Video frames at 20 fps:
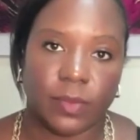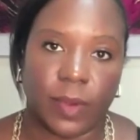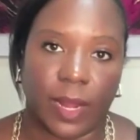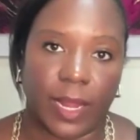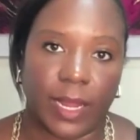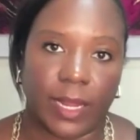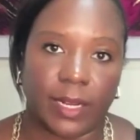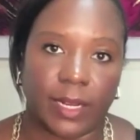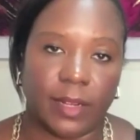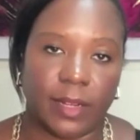
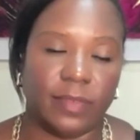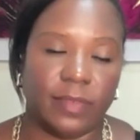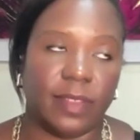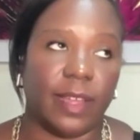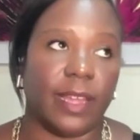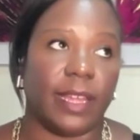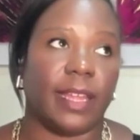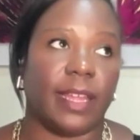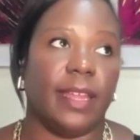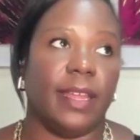right? Of
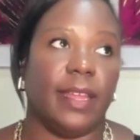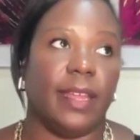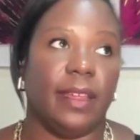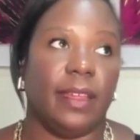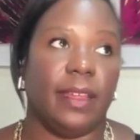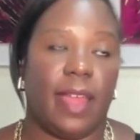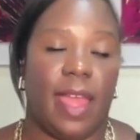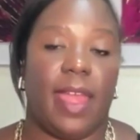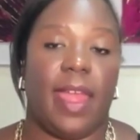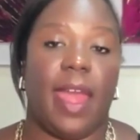like,
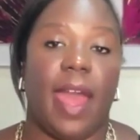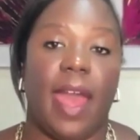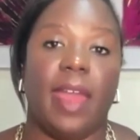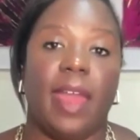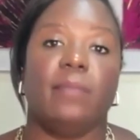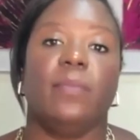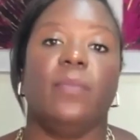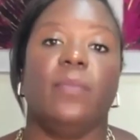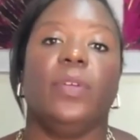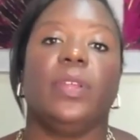hey,
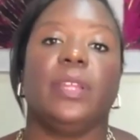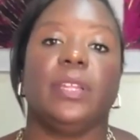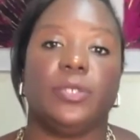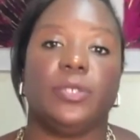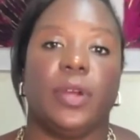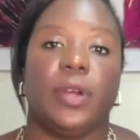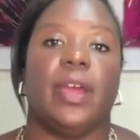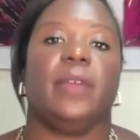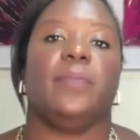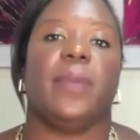I'm really
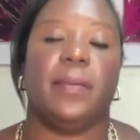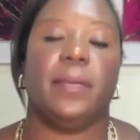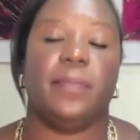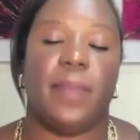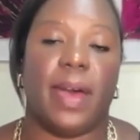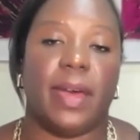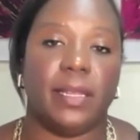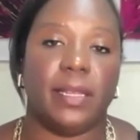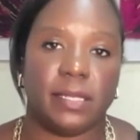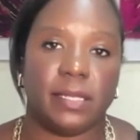trying my
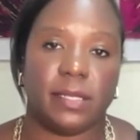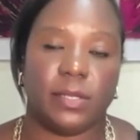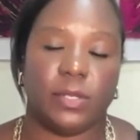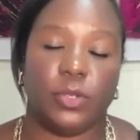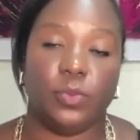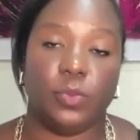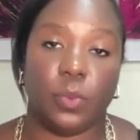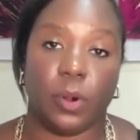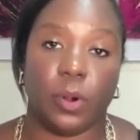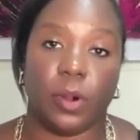best
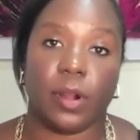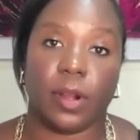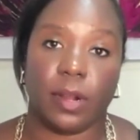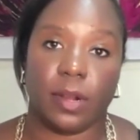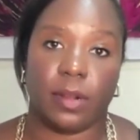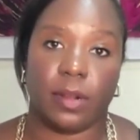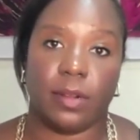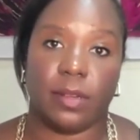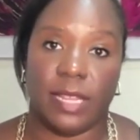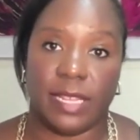to work
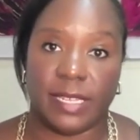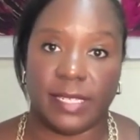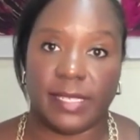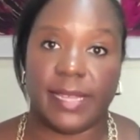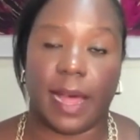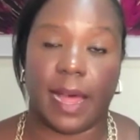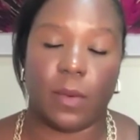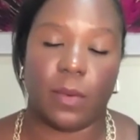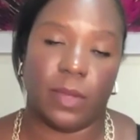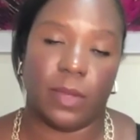this
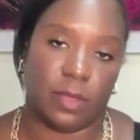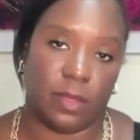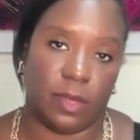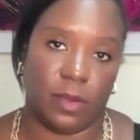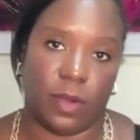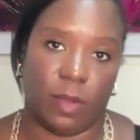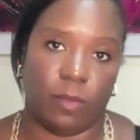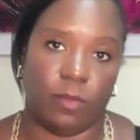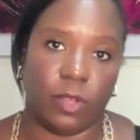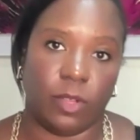out with
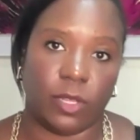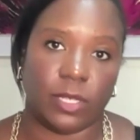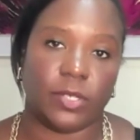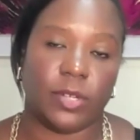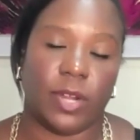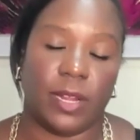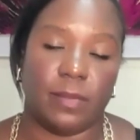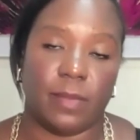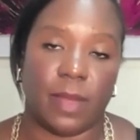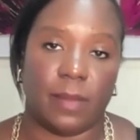you. I'm really
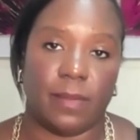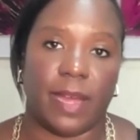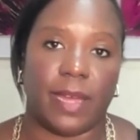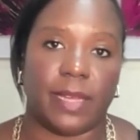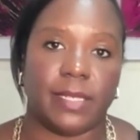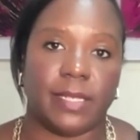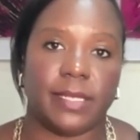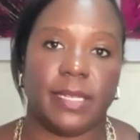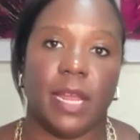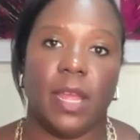trying my
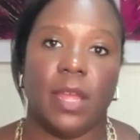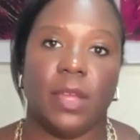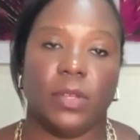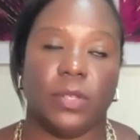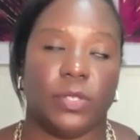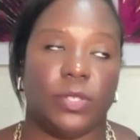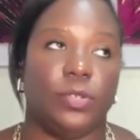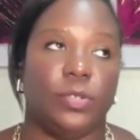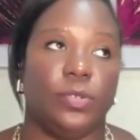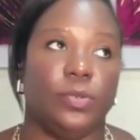best
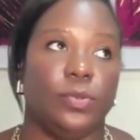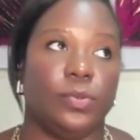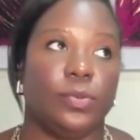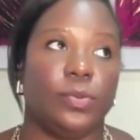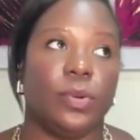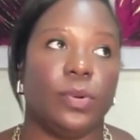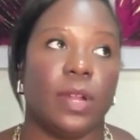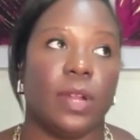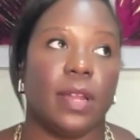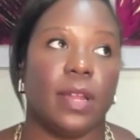
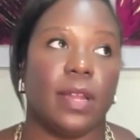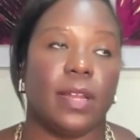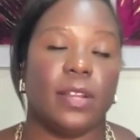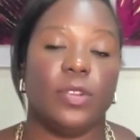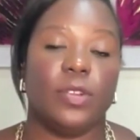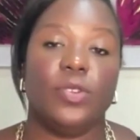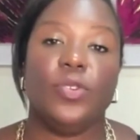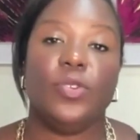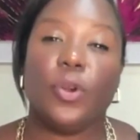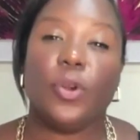to
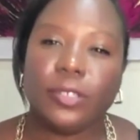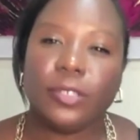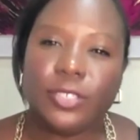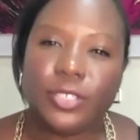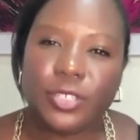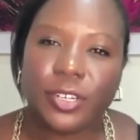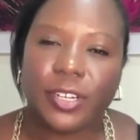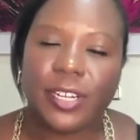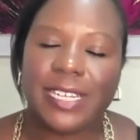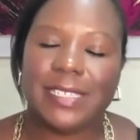
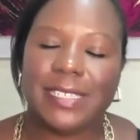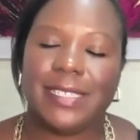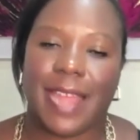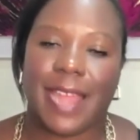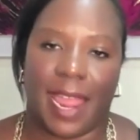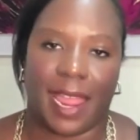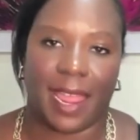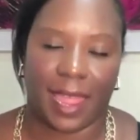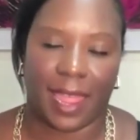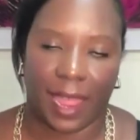nurture and
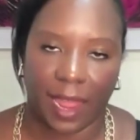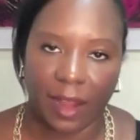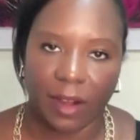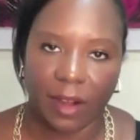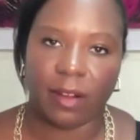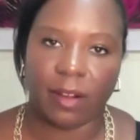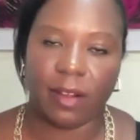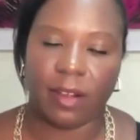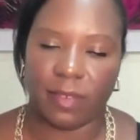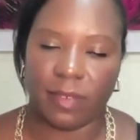take
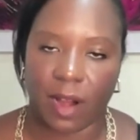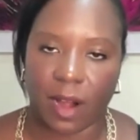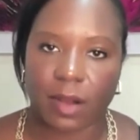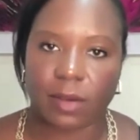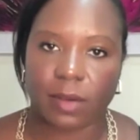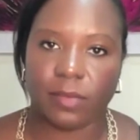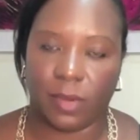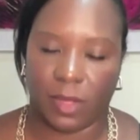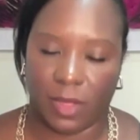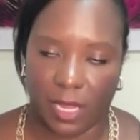care of
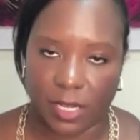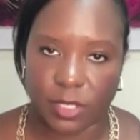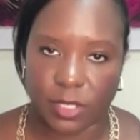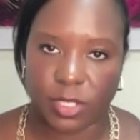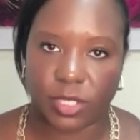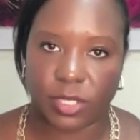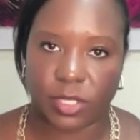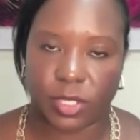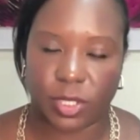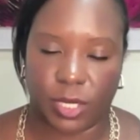our
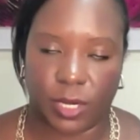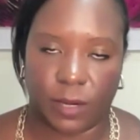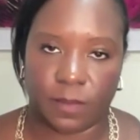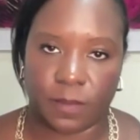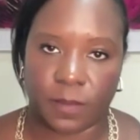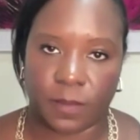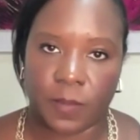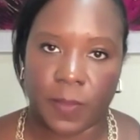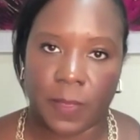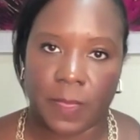relationship.
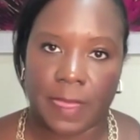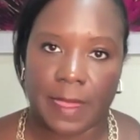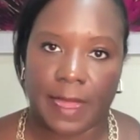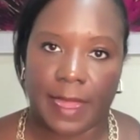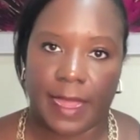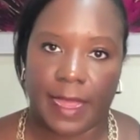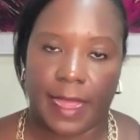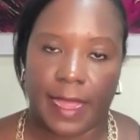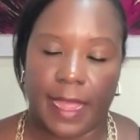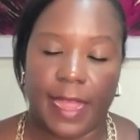
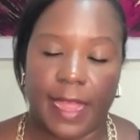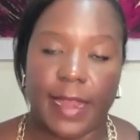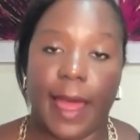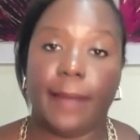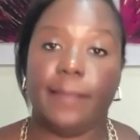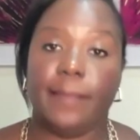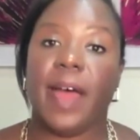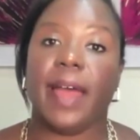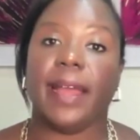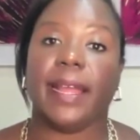And
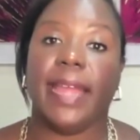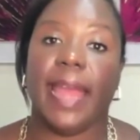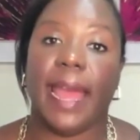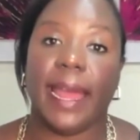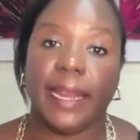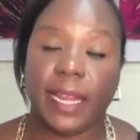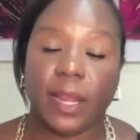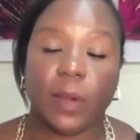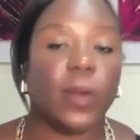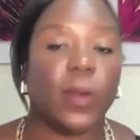I'm not
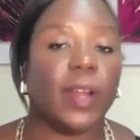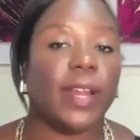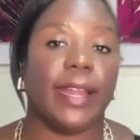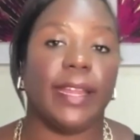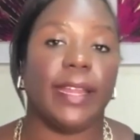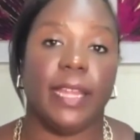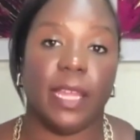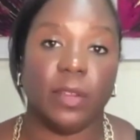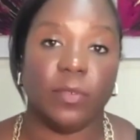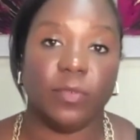getting what I
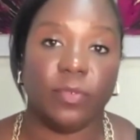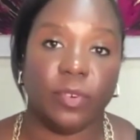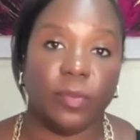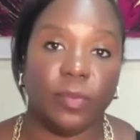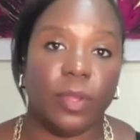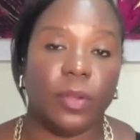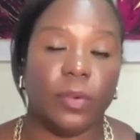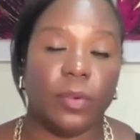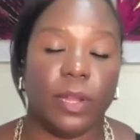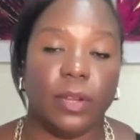need
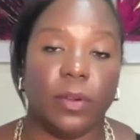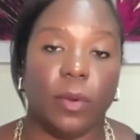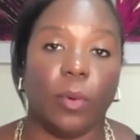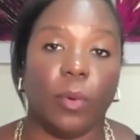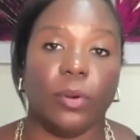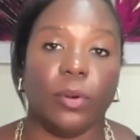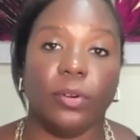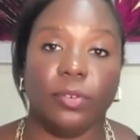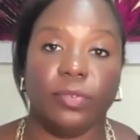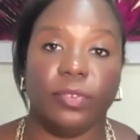from you in
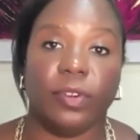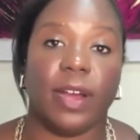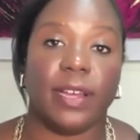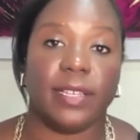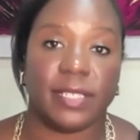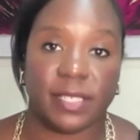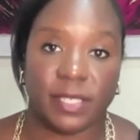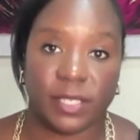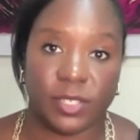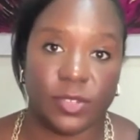order for
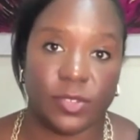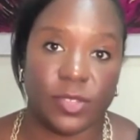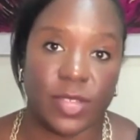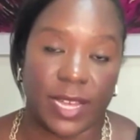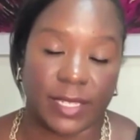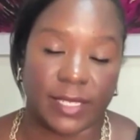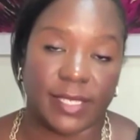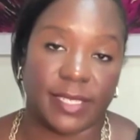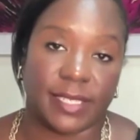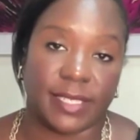us to do
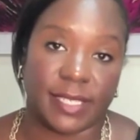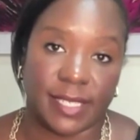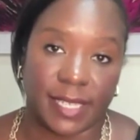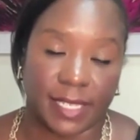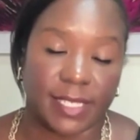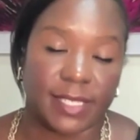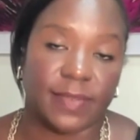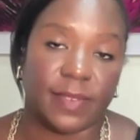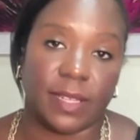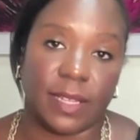that
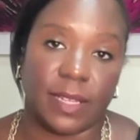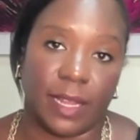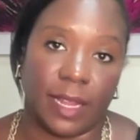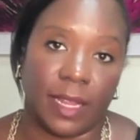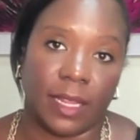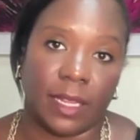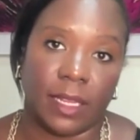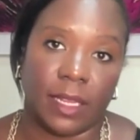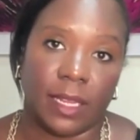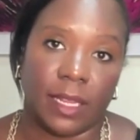
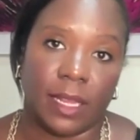successfully.